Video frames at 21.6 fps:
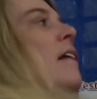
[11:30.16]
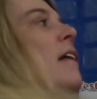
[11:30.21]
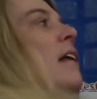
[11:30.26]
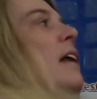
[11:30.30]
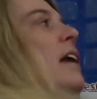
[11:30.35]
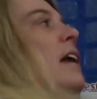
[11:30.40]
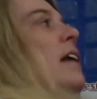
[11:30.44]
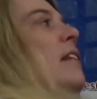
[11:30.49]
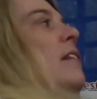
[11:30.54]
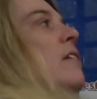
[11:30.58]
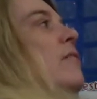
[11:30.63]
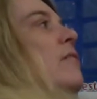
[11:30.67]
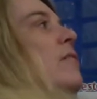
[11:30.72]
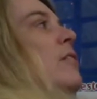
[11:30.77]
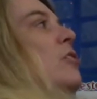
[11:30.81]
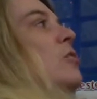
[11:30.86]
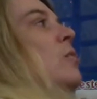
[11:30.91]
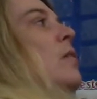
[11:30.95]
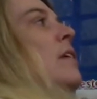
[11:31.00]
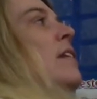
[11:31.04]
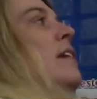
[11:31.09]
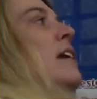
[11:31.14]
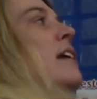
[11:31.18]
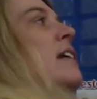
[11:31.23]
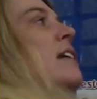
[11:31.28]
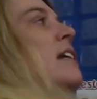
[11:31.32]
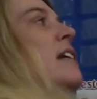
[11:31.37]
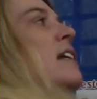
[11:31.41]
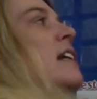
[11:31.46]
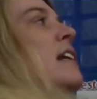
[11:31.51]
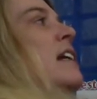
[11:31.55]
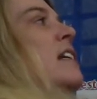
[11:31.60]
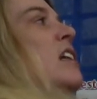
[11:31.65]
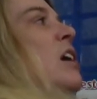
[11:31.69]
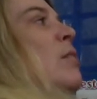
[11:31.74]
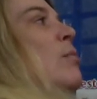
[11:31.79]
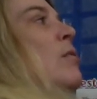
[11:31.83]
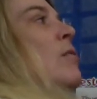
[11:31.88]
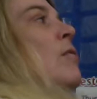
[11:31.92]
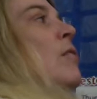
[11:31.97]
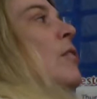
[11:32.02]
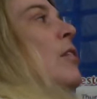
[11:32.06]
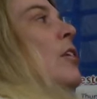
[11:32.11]
In the first one, they did an
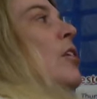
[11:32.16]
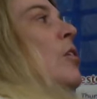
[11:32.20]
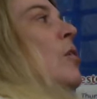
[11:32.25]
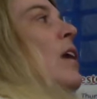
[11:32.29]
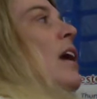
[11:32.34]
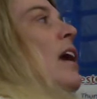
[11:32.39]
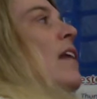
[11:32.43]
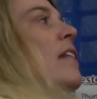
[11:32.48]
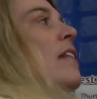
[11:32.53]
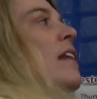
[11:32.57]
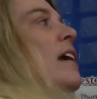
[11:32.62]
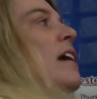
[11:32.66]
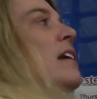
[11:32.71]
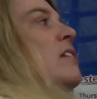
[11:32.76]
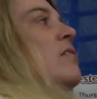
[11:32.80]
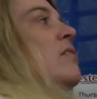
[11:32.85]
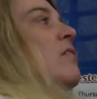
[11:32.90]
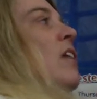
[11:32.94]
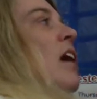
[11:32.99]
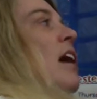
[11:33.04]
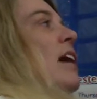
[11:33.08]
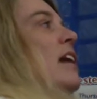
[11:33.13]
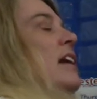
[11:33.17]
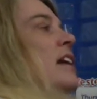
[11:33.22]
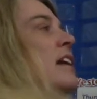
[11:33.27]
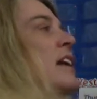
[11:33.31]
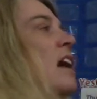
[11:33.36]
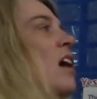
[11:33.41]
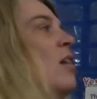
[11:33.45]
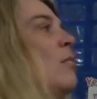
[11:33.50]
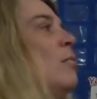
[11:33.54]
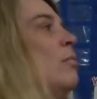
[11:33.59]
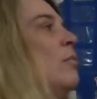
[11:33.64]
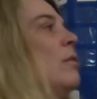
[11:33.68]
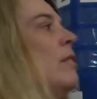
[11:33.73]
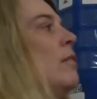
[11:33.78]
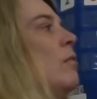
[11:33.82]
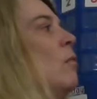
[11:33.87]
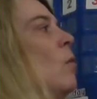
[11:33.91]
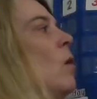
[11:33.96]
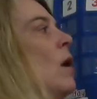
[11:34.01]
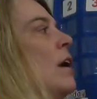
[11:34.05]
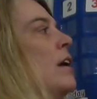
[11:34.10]
example for you, and they divided it up
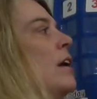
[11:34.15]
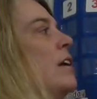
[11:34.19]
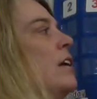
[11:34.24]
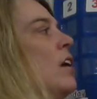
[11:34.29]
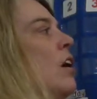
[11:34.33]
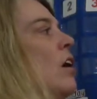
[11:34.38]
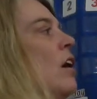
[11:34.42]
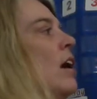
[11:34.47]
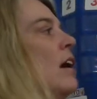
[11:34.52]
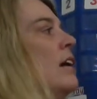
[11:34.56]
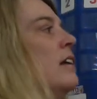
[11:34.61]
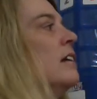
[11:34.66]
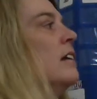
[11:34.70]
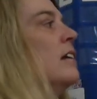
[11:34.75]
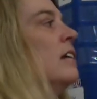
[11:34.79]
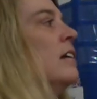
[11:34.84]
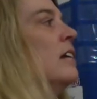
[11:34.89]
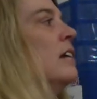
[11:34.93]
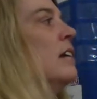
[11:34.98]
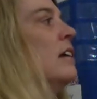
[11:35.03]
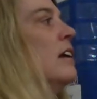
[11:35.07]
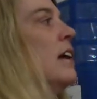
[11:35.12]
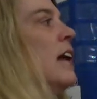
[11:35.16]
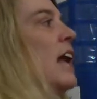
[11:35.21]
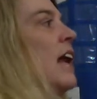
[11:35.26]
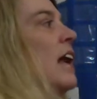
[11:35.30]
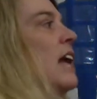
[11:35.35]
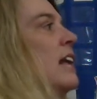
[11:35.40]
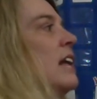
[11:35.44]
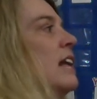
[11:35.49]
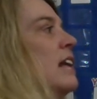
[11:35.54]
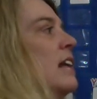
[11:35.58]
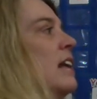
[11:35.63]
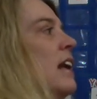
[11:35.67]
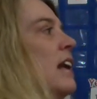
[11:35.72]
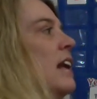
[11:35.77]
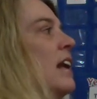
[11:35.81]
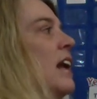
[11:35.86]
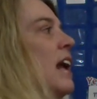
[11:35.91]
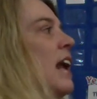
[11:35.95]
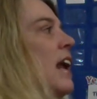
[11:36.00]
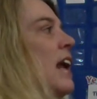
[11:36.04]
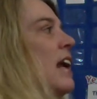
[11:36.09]
with 1 dot and
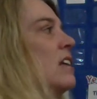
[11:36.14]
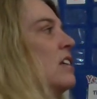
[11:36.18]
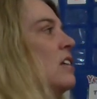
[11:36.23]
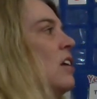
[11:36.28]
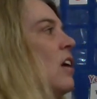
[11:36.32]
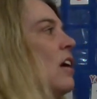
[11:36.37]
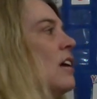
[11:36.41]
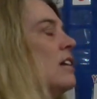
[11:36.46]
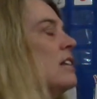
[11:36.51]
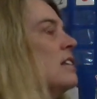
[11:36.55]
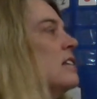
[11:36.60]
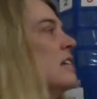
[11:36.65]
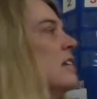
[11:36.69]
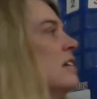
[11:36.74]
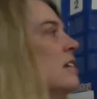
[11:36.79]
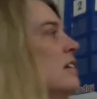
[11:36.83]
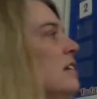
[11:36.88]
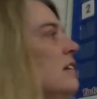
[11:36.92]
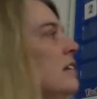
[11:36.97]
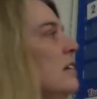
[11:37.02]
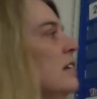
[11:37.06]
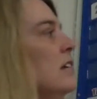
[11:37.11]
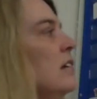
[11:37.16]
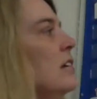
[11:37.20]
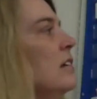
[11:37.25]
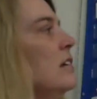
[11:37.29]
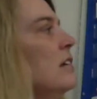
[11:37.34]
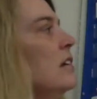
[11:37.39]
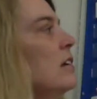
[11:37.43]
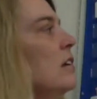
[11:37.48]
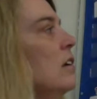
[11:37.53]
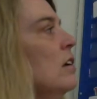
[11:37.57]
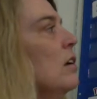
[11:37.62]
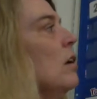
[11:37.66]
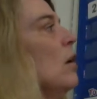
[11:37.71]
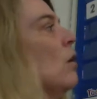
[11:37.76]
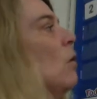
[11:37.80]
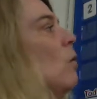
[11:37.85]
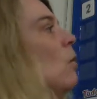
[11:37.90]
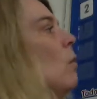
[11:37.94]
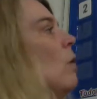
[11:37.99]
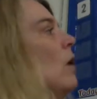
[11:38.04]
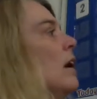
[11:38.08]
then 8 dots.
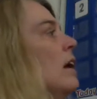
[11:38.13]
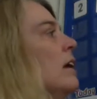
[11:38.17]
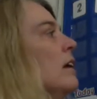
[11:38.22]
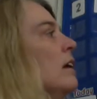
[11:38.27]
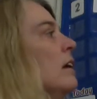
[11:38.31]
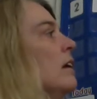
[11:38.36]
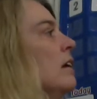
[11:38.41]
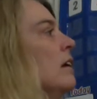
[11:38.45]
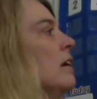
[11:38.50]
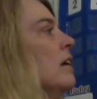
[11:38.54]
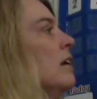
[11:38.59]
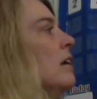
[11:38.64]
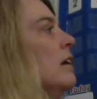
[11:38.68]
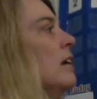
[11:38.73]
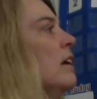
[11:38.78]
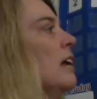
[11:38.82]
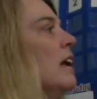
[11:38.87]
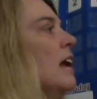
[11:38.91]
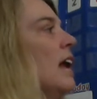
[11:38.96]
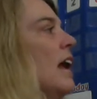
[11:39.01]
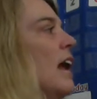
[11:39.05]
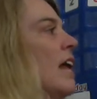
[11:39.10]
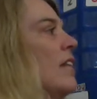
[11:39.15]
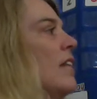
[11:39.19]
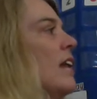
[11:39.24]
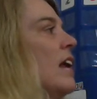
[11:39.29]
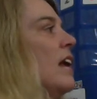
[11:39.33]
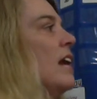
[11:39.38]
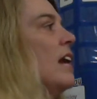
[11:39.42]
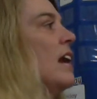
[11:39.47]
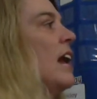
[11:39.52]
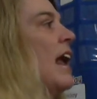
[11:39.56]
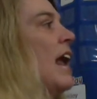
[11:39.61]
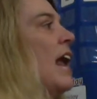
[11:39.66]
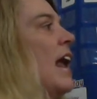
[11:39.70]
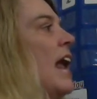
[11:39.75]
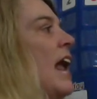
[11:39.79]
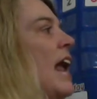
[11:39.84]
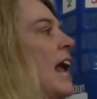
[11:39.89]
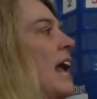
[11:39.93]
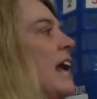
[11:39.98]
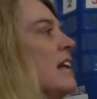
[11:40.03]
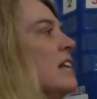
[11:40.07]
1 and then
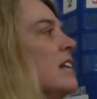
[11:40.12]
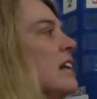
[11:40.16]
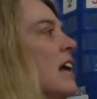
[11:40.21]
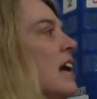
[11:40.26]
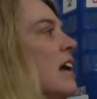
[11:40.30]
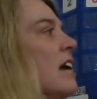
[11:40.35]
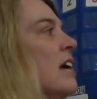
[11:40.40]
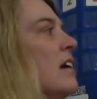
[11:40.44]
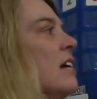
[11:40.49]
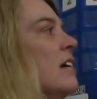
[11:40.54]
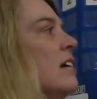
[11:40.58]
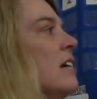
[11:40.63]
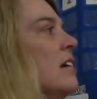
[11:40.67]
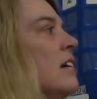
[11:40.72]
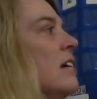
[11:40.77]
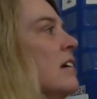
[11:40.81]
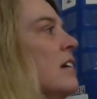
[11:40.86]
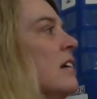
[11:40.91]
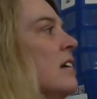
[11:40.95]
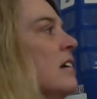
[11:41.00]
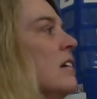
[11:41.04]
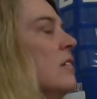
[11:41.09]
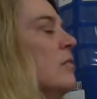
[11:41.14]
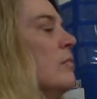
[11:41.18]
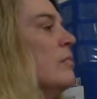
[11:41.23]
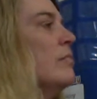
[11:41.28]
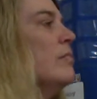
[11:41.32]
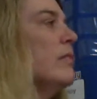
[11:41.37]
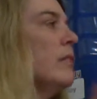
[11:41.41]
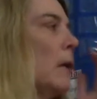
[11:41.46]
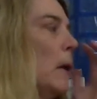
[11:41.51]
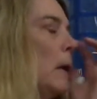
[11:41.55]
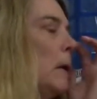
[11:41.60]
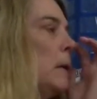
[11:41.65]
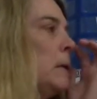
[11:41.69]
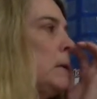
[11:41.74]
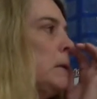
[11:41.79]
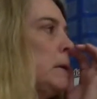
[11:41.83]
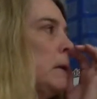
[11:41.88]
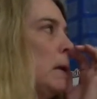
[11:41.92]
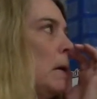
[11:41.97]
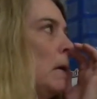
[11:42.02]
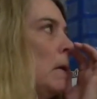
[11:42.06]
8.
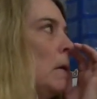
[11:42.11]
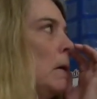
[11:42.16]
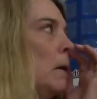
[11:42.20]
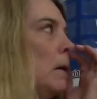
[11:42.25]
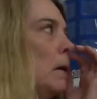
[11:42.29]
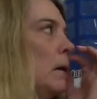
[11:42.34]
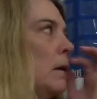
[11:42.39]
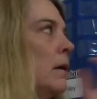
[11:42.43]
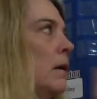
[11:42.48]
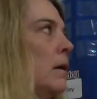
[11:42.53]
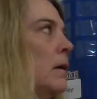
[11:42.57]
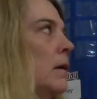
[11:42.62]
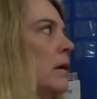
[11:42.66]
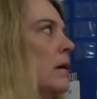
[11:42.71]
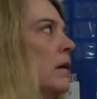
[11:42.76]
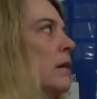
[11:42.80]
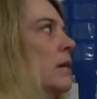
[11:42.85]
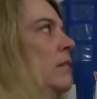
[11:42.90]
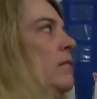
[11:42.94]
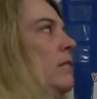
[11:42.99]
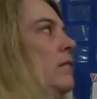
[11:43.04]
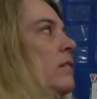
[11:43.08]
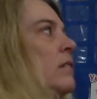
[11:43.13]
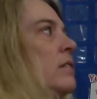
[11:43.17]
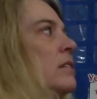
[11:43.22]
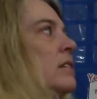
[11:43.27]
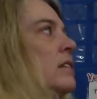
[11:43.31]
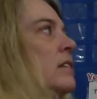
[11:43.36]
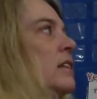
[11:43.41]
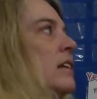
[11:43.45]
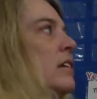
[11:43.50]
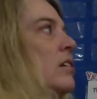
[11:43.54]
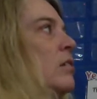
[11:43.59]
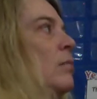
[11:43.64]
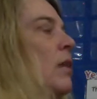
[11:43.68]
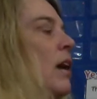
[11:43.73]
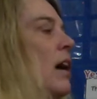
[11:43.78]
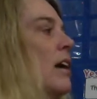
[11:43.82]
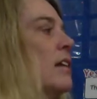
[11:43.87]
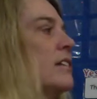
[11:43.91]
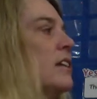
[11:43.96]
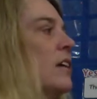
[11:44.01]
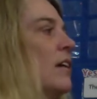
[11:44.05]
So, the first little
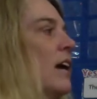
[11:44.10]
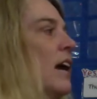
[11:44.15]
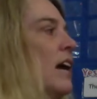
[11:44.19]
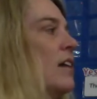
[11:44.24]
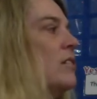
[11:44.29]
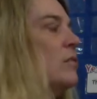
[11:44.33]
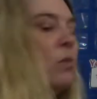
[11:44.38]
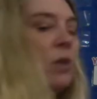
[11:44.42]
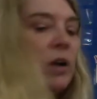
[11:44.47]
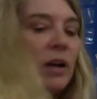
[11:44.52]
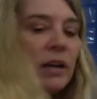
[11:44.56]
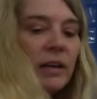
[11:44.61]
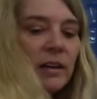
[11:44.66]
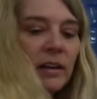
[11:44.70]
box there has 1.